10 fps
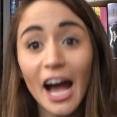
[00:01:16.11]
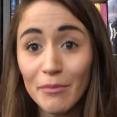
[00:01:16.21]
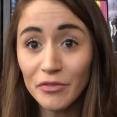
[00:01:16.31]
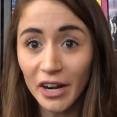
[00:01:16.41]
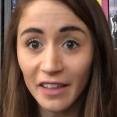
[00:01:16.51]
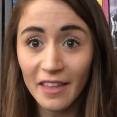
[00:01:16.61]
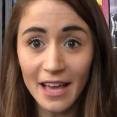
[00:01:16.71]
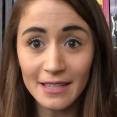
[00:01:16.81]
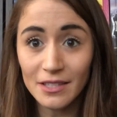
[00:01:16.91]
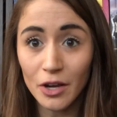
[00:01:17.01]
I've been running the
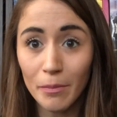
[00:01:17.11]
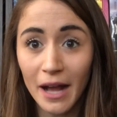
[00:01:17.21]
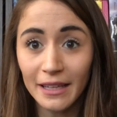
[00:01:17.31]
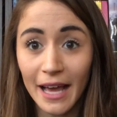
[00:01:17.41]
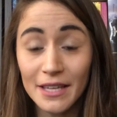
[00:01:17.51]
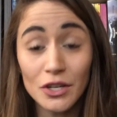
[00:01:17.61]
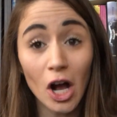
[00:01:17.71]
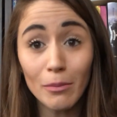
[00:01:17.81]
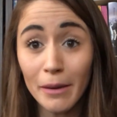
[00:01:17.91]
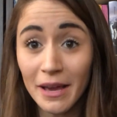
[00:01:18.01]
SSR podcast
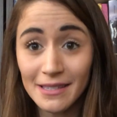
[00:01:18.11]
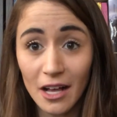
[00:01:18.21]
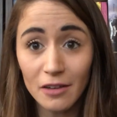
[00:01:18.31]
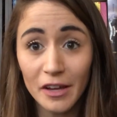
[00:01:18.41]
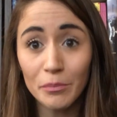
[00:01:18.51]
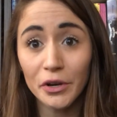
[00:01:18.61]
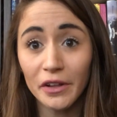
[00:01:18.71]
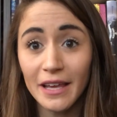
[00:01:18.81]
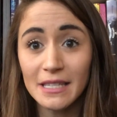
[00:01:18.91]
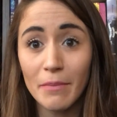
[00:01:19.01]
all by myself and
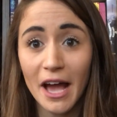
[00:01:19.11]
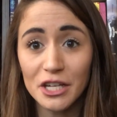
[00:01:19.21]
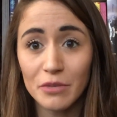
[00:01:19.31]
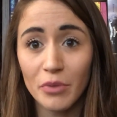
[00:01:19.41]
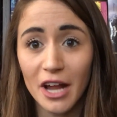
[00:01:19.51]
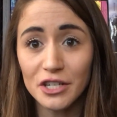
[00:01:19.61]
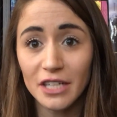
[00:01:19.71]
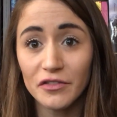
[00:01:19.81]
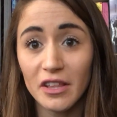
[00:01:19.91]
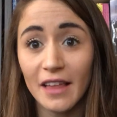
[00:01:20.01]
purely as a passion
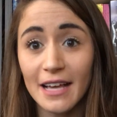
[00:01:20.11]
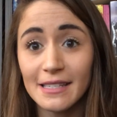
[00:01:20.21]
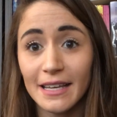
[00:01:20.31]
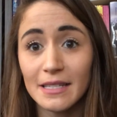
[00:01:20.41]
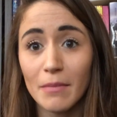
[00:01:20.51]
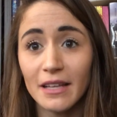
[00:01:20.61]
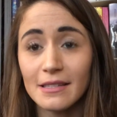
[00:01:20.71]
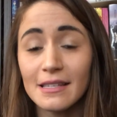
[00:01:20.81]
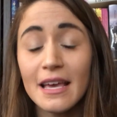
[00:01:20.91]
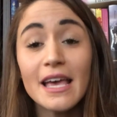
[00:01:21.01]
project for the last 6
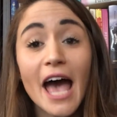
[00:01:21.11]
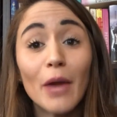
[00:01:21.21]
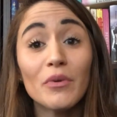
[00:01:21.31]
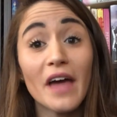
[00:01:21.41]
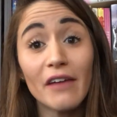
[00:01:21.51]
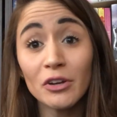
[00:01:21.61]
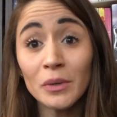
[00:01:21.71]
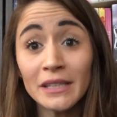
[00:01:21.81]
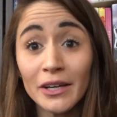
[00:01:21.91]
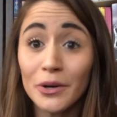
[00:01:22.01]
months. And with every
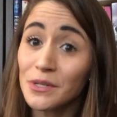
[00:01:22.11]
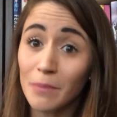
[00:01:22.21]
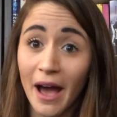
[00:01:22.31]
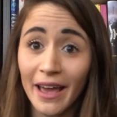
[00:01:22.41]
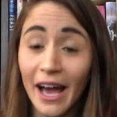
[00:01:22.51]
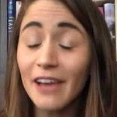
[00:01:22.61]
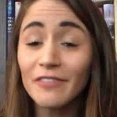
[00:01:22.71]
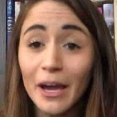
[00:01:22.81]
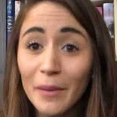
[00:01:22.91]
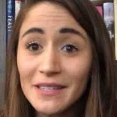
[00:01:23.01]
week that goes by, I
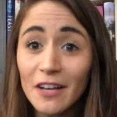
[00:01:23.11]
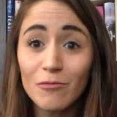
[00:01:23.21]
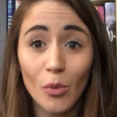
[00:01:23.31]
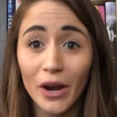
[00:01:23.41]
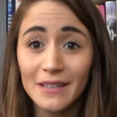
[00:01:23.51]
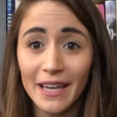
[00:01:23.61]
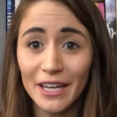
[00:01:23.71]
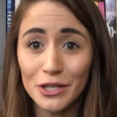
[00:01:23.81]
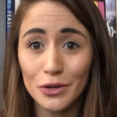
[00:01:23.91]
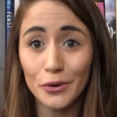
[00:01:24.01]
find myself more
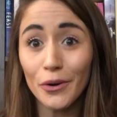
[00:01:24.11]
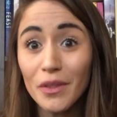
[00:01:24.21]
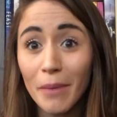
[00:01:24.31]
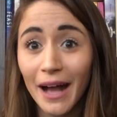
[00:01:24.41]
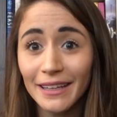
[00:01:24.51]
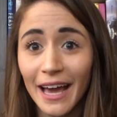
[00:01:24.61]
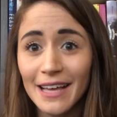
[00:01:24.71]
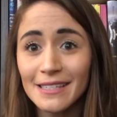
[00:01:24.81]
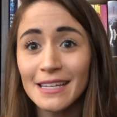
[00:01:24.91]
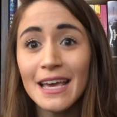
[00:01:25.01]
excited to grow the
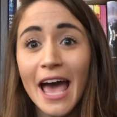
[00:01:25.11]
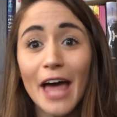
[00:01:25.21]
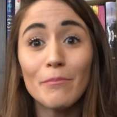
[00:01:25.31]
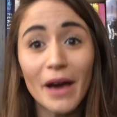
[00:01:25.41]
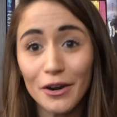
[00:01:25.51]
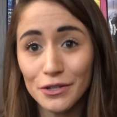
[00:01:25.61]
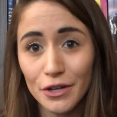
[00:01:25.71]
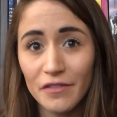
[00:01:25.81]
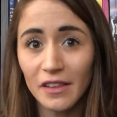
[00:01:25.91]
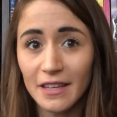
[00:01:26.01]
podcast and better
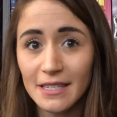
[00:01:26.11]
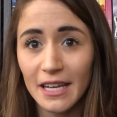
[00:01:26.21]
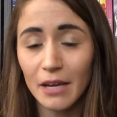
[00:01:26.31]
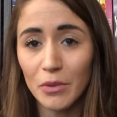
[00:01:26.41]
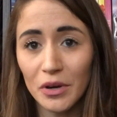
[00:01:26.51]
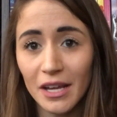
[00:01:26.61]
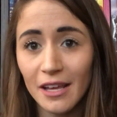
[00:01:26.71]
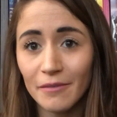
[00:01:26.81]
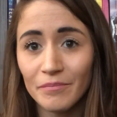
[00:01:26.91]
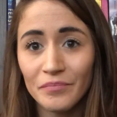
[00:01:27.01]
serve the listening
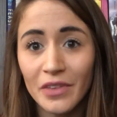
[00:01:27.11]
community.